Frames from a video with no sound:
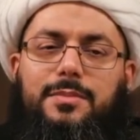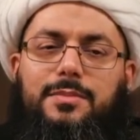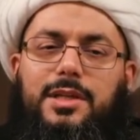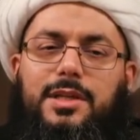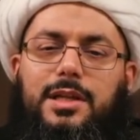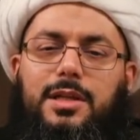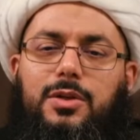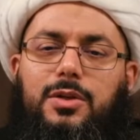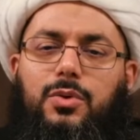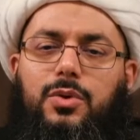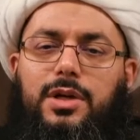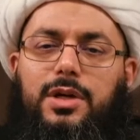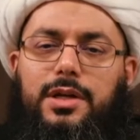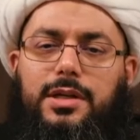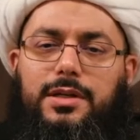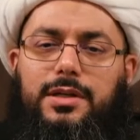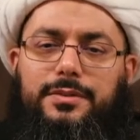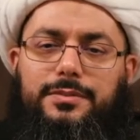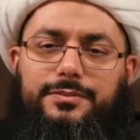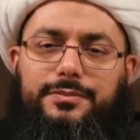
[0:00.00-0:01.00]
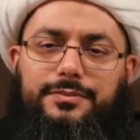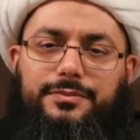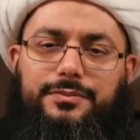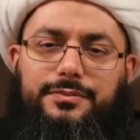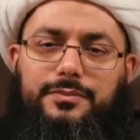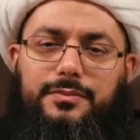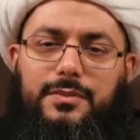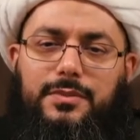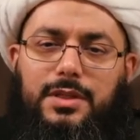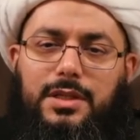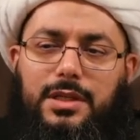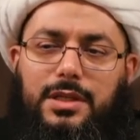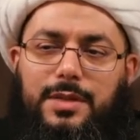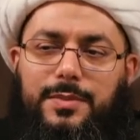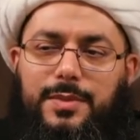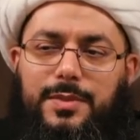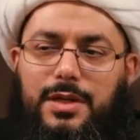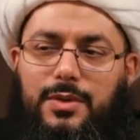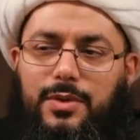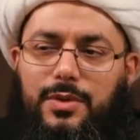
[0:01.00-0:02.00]
And there are examples of it.
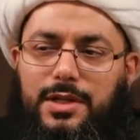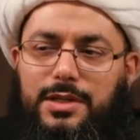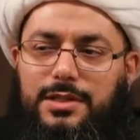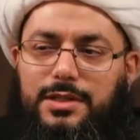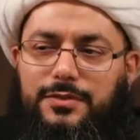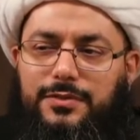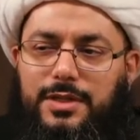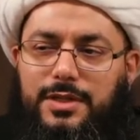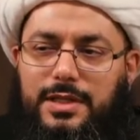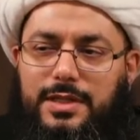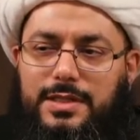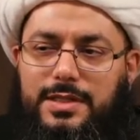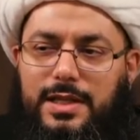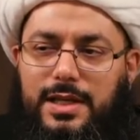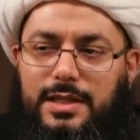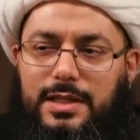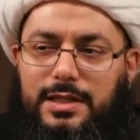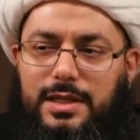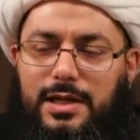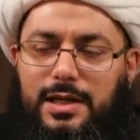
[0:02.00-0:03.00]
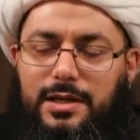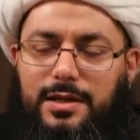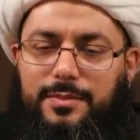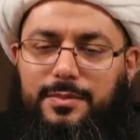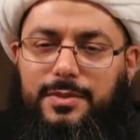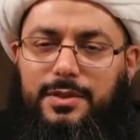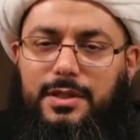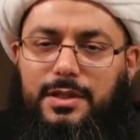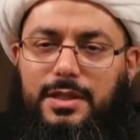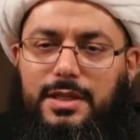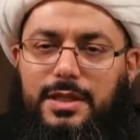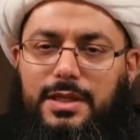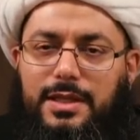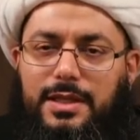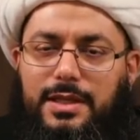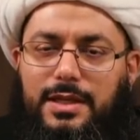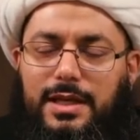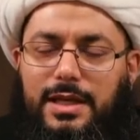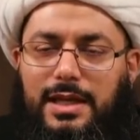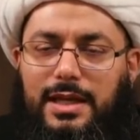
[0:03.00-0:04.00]
And we have also learned
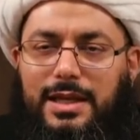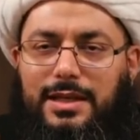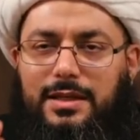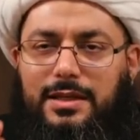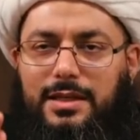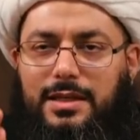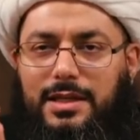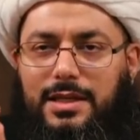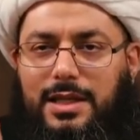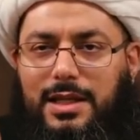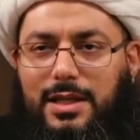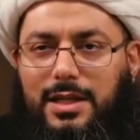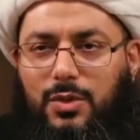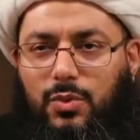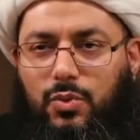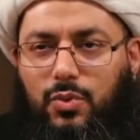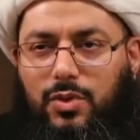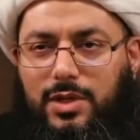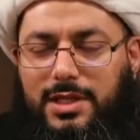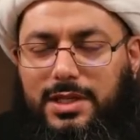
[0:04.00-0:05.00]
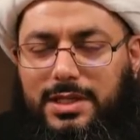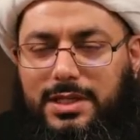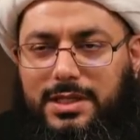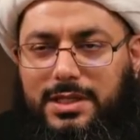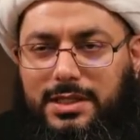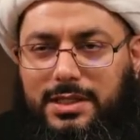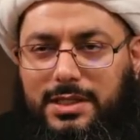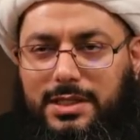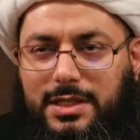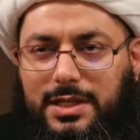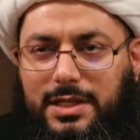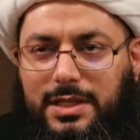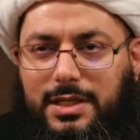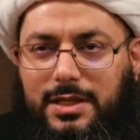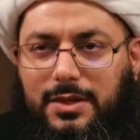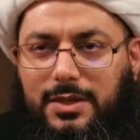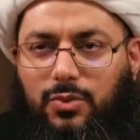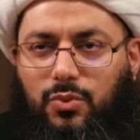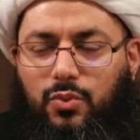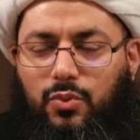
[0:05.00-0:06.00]
that based on
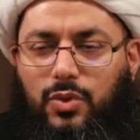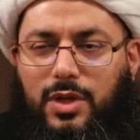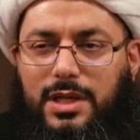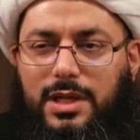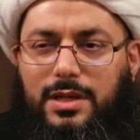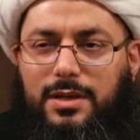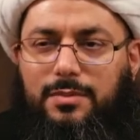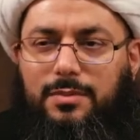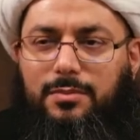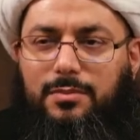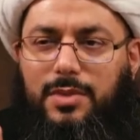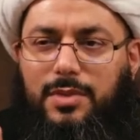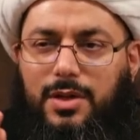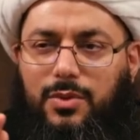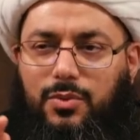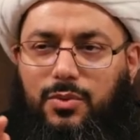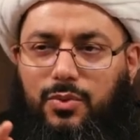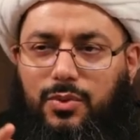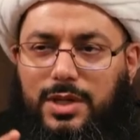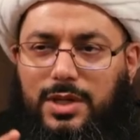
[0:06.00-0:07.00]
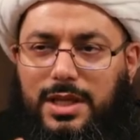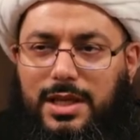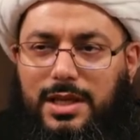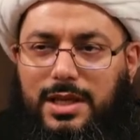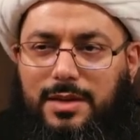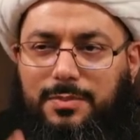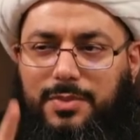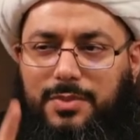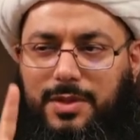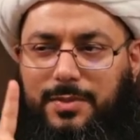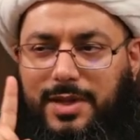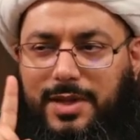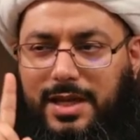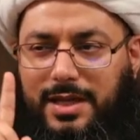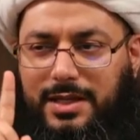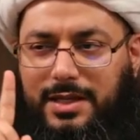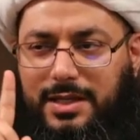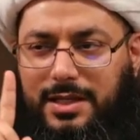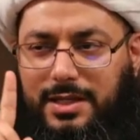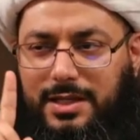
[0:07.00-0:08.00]
language usage,
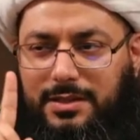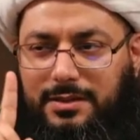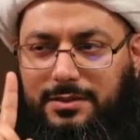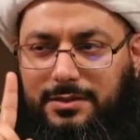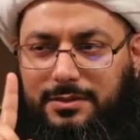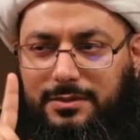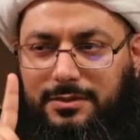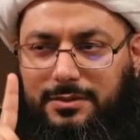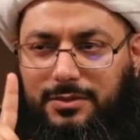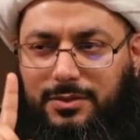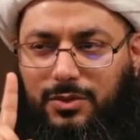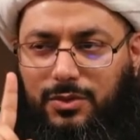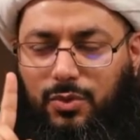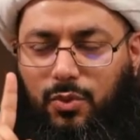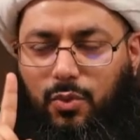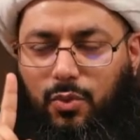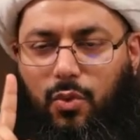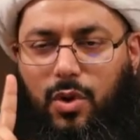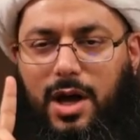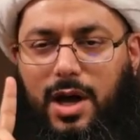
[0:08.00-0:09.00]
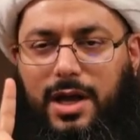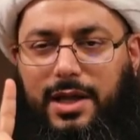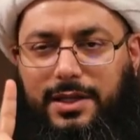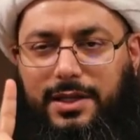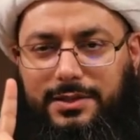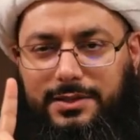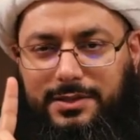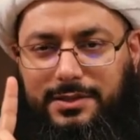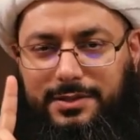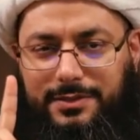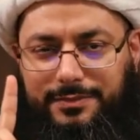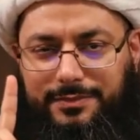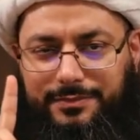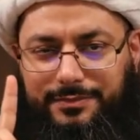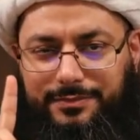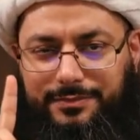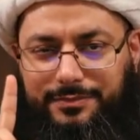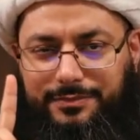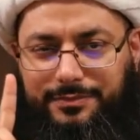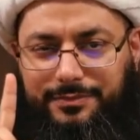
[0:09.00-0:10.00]
that wali and mawla
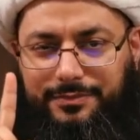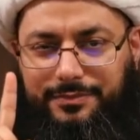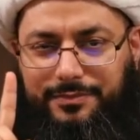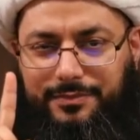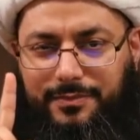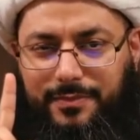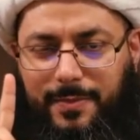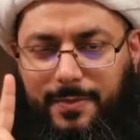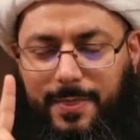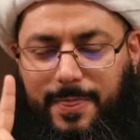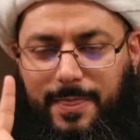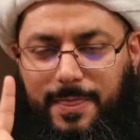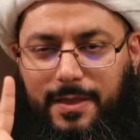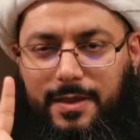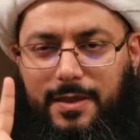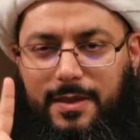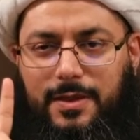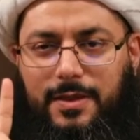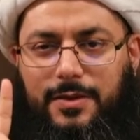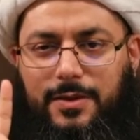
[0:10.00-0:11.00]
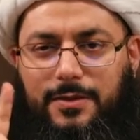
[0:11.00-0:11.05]
have the same meaning.